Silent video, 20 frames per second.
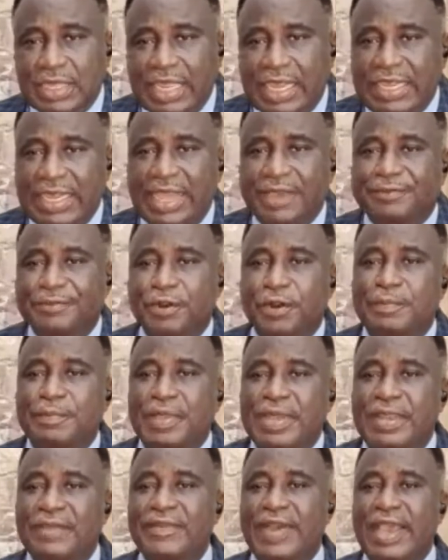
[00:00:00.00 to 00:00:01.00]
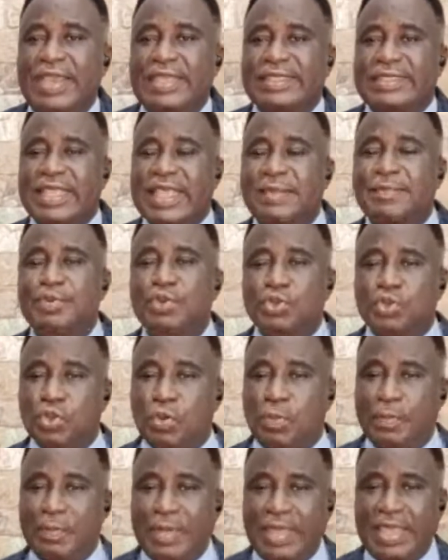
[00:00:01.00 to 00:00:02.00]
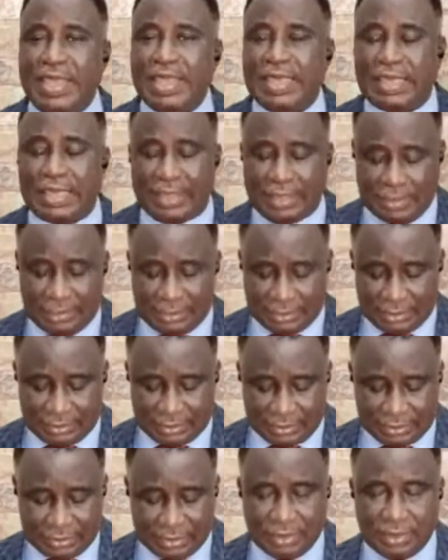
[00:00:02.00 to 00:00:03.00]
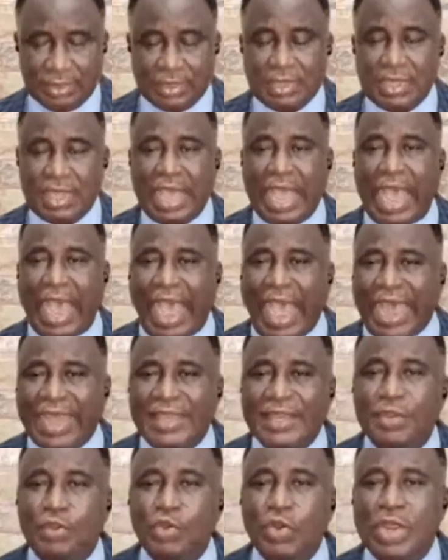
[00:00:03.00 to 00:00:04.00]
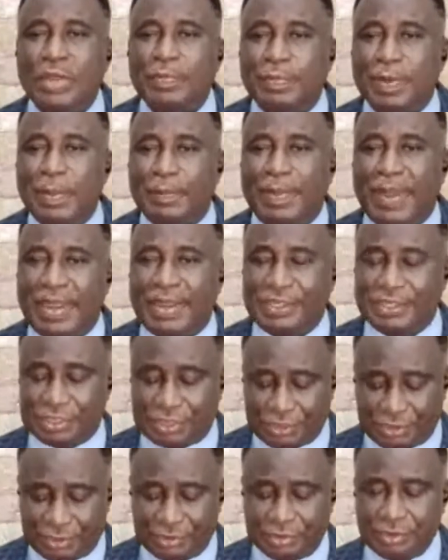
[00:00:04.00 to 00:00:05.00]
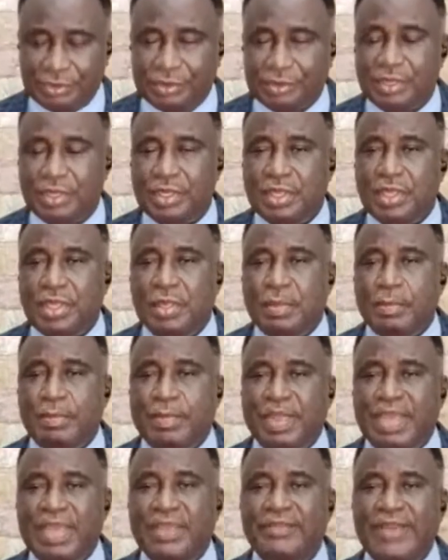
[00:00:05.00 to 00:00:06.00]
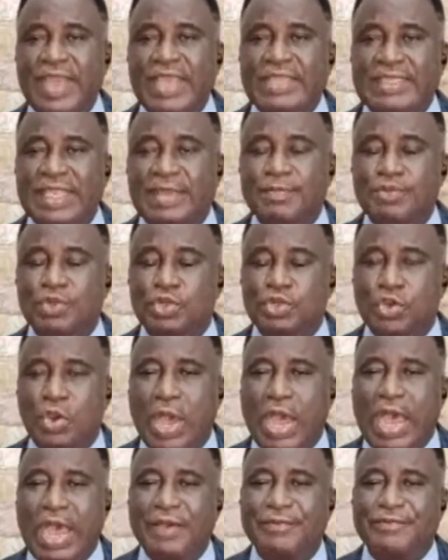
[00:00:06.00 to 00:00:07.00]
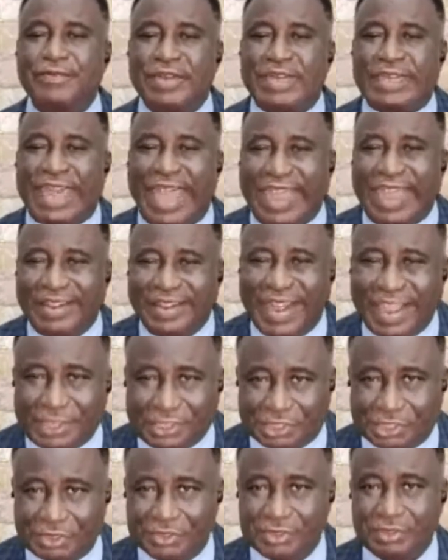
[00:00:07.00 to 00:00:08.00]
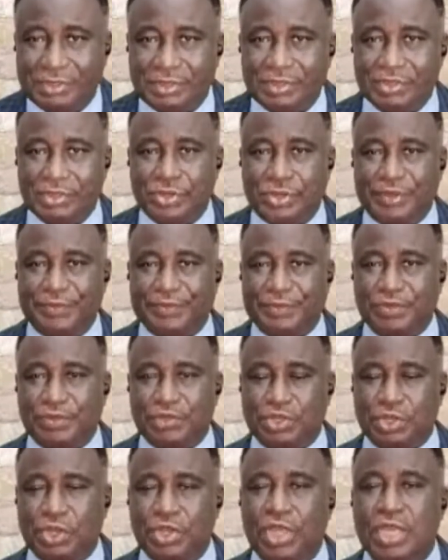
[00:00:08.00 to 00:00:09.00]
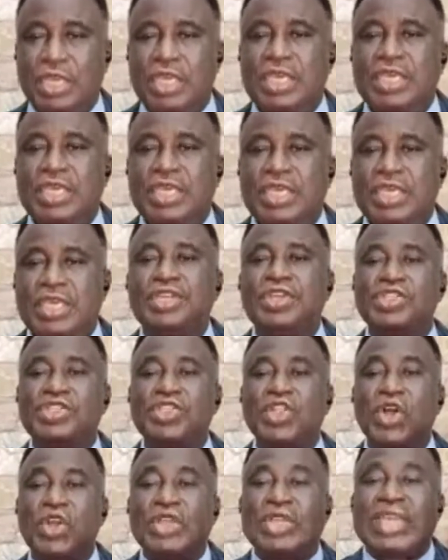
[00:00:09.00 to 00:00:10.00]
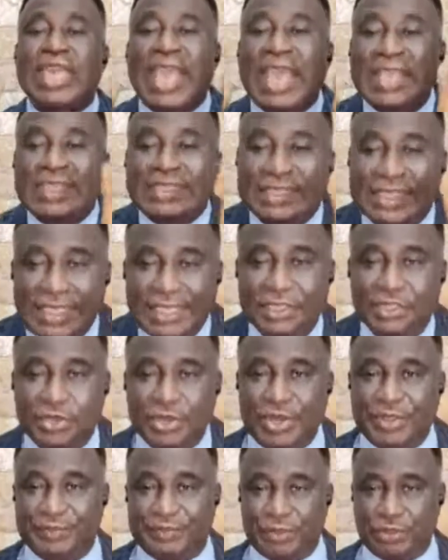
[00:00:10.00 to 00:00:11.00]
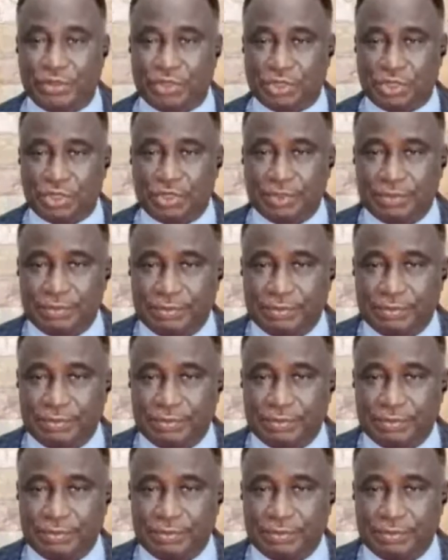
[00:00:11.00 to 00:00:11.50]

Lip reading: And therefore, believer is able to make adequate preparation. Believer is able to have direction to the future. He does not guess into the future.